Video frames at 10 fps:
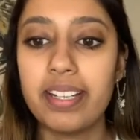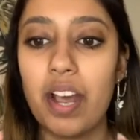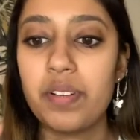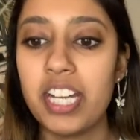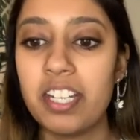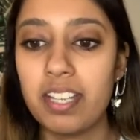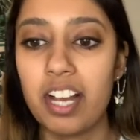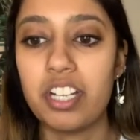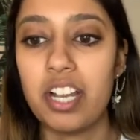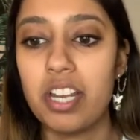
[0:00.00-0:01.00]
down each
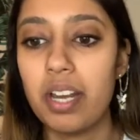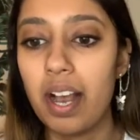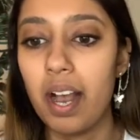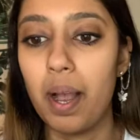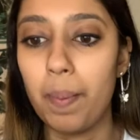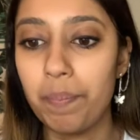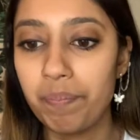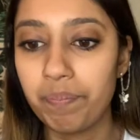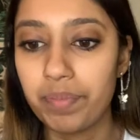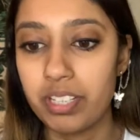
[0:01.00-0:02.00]
section.
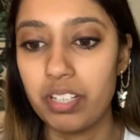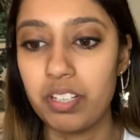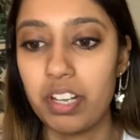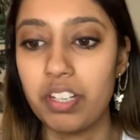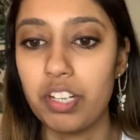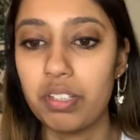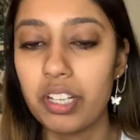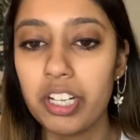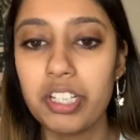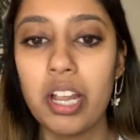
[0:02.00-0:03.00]
This is a new
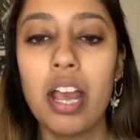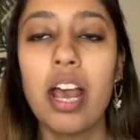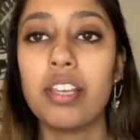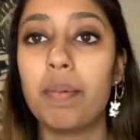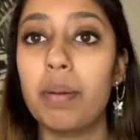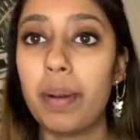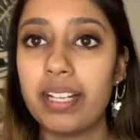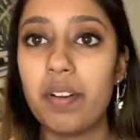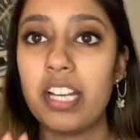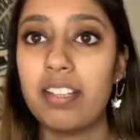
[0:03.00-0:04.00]
search. So I'm going to break
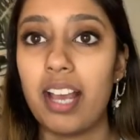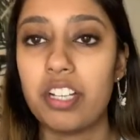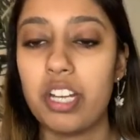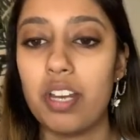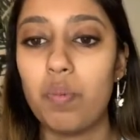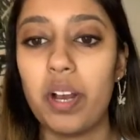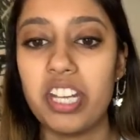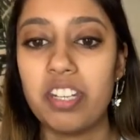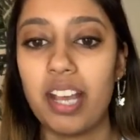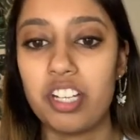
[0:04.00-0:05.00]
down each section, what
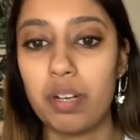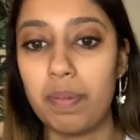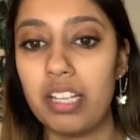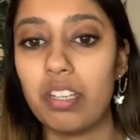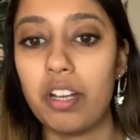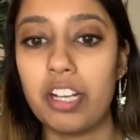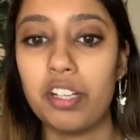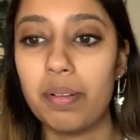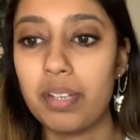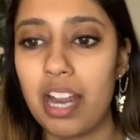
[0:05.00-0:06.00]
each section means on
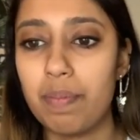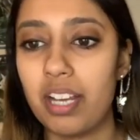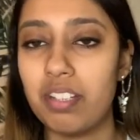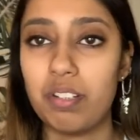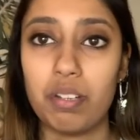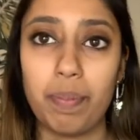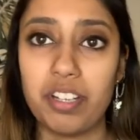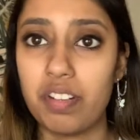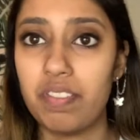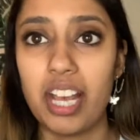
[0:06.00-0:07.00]
Helium 10, because there's a
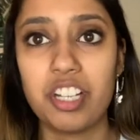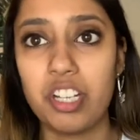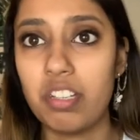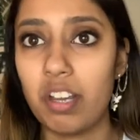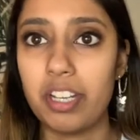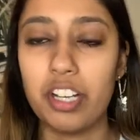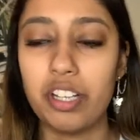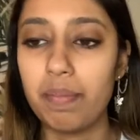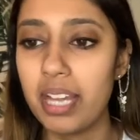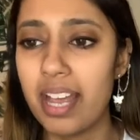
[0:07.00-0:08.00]
bunch of sections on
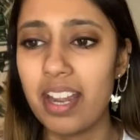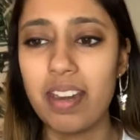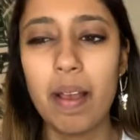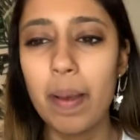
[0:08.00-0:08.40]
Helium 10, and